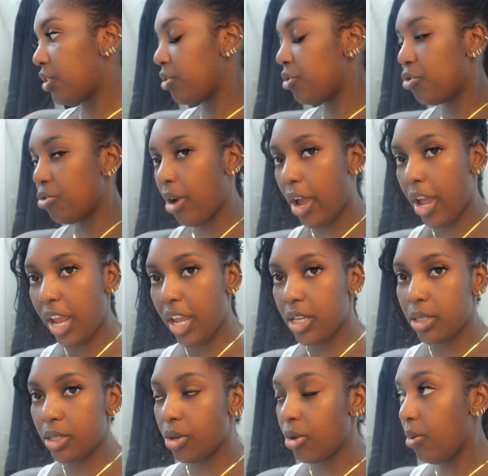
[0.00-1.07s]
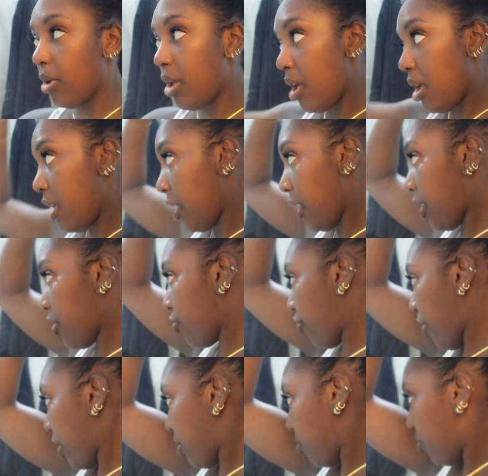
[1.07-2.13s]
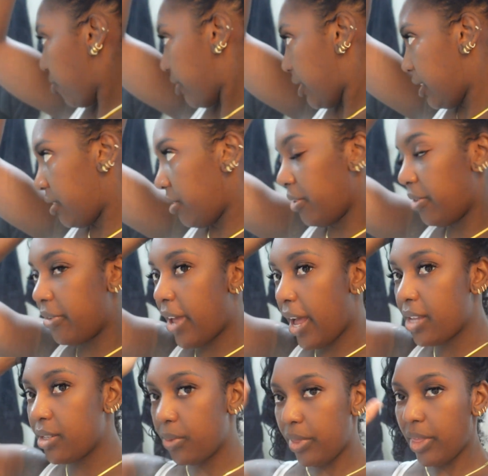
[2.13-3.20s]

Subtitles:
to dry, so I'm gonna try to move a little fast with